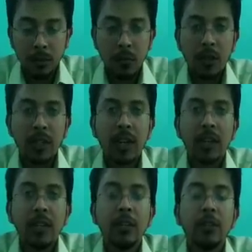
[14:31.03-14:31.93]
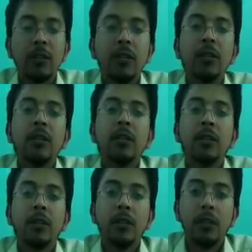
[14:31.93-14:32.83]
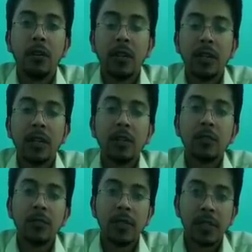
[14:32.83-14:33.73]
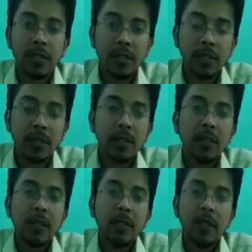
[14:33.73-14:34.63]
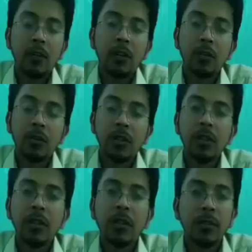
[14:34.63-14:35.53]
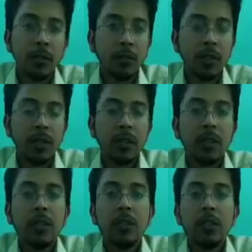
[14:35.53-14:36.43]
morning 9, your online class will be started according to the given routine.